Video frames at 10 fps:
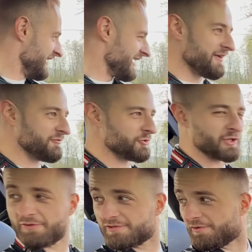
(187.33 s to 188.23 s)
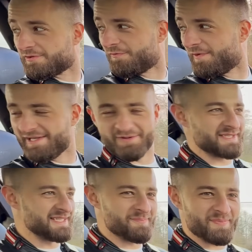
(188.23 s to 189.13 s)
I have to close those windows
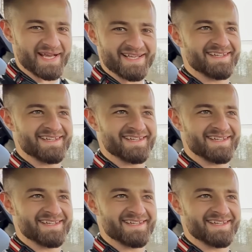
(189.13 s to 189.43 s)
in the back.